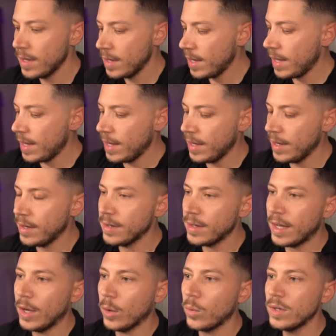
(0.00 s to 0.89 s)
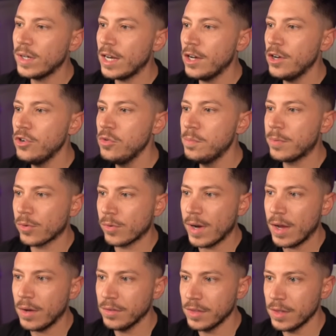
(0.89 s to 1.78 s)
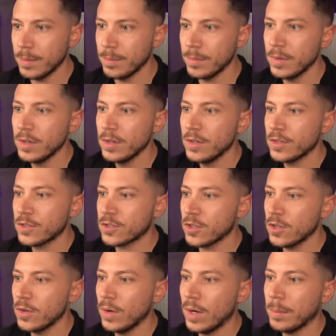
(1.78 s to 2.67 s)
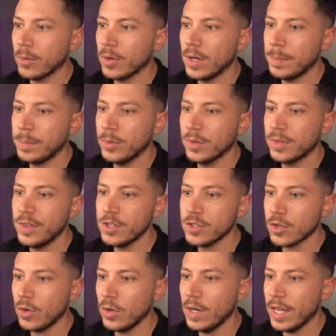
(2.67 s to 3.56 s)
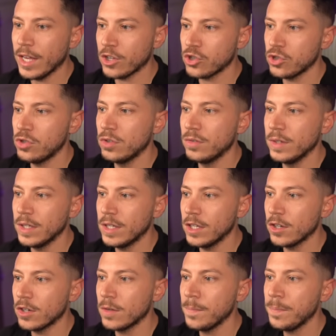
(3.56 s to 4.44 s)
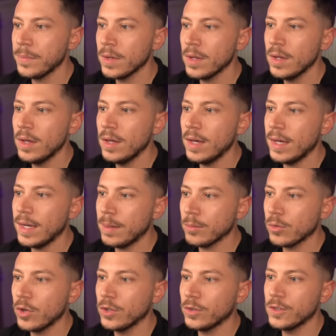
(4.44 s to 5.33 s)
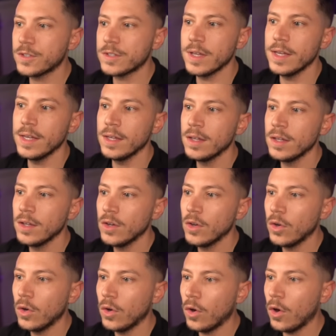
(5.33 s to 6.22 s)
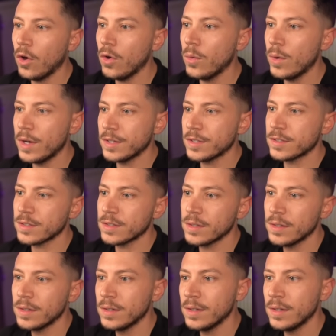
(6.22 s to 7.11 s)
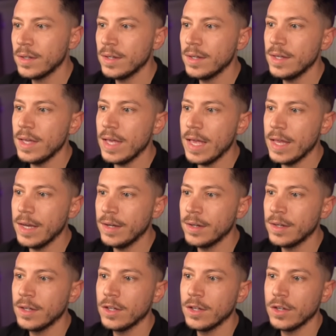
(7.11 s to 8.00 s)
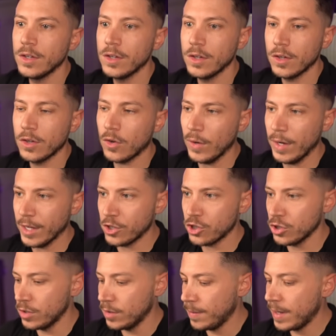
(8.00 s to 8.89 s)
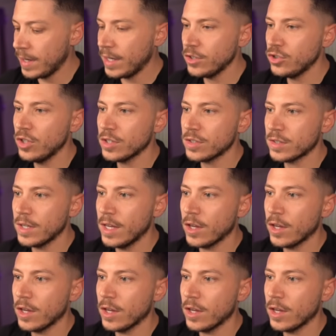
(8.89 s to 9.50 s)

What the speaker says: And I want to loop around them. So I'm going to put this collection over here, and I'm going to say OS in collection. And I just say